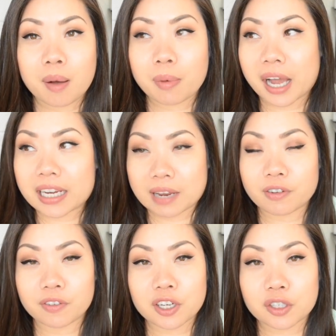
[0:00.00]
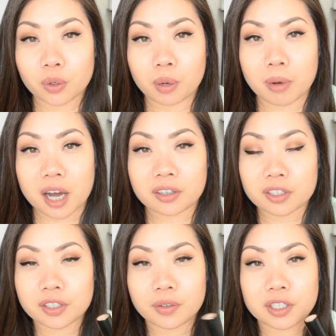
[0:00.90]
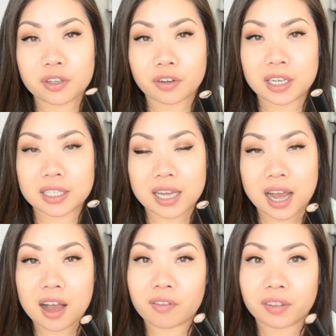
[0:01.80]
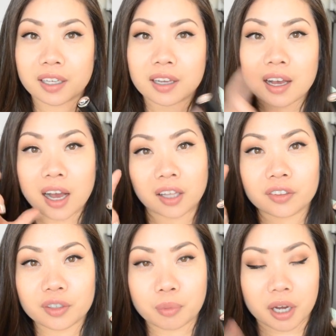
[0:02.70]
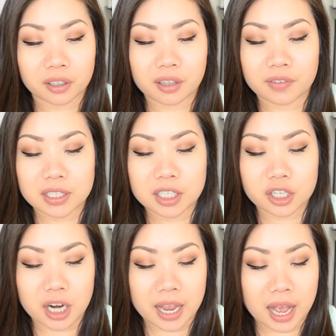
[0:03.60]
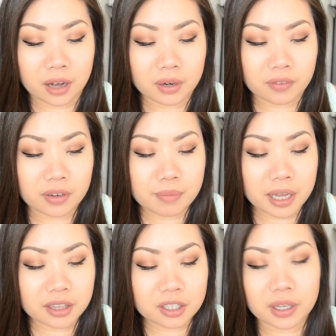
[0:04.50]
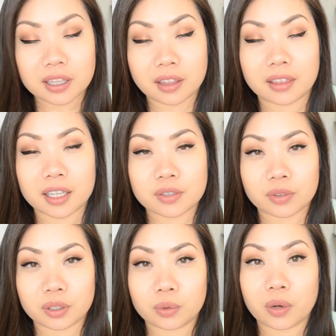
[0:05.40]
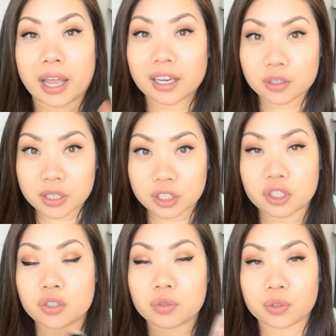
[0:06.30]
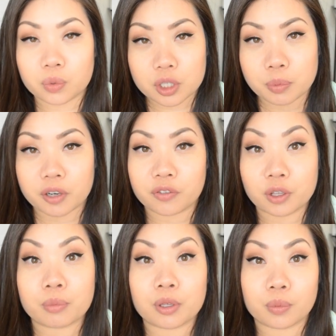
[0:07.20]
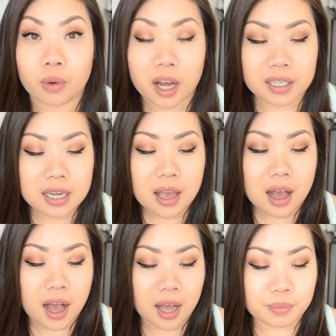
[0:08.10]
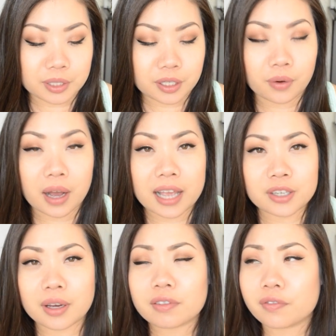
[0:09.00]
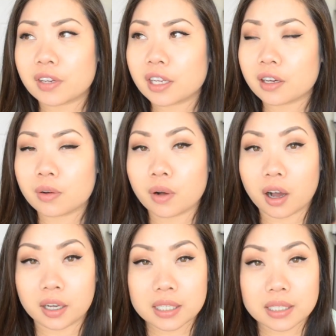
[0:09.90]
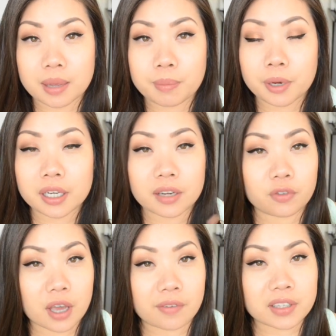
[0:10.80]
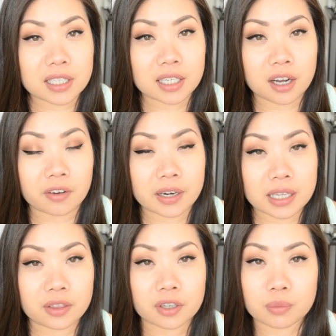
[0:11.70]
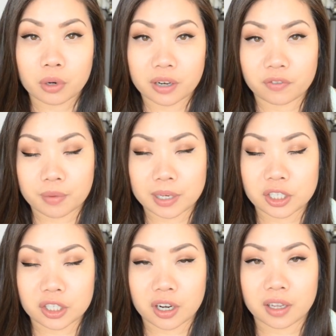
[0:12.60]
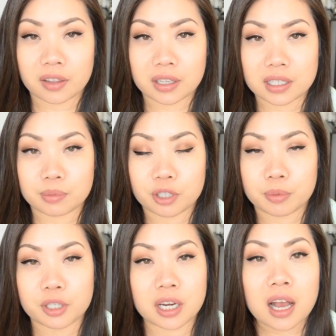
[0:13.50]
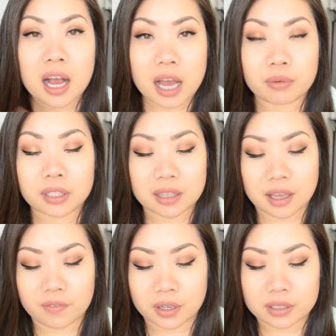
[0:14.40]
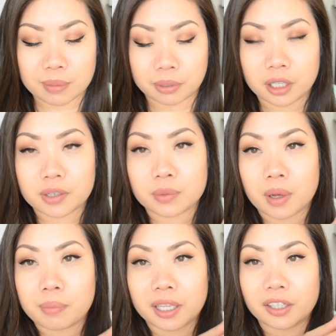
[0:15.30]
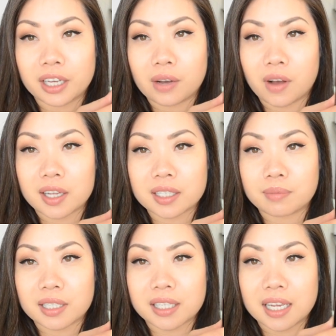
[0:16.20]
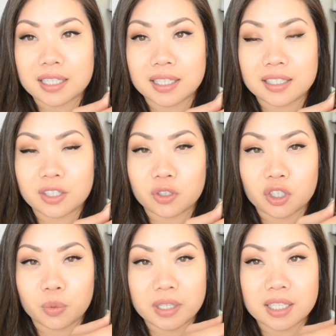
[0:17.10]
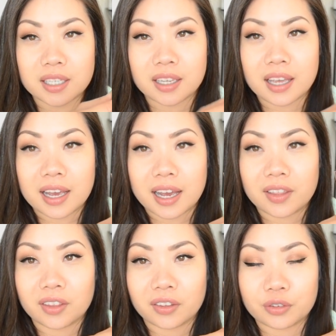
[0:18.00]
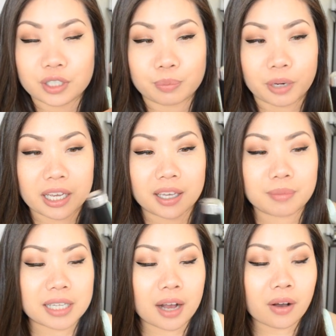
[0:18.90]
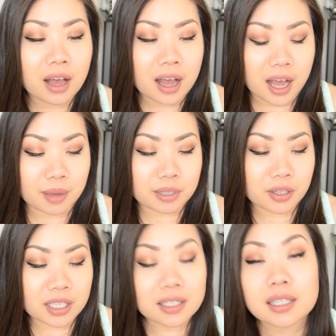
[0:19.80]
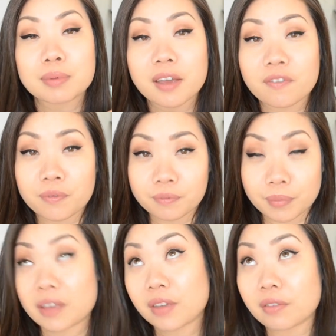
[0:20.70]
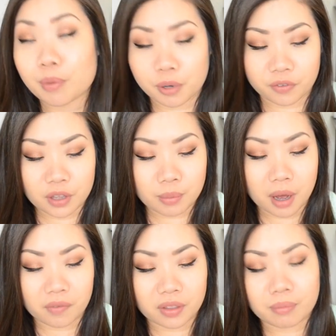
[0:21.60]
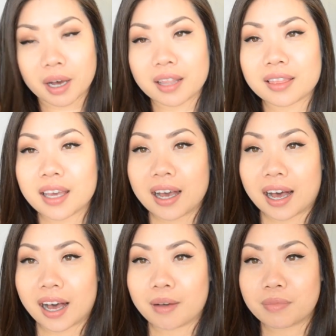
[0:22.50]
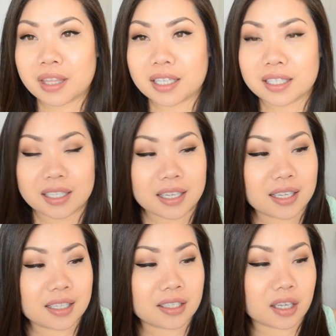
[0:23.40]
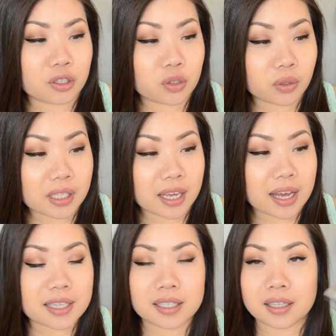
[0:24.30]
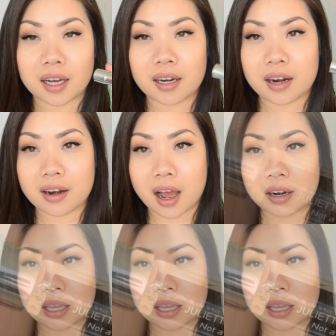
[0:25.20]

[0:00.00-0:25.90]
but I never finish a whole bottle, so it's great to have like a little bottle of it to try out every month. So I think that that's really cool, and you get to choose which perfume you want. Um, So I do have a video on Scentbird, and if you haven't seen it already, there's more information on the subscription. I will link that video down below as well. But look how awesome this case is. You just twist it and the little spray comes out. Um, so this is my my favorite perfume of the month. Um, this is Juliet Has a Gun, not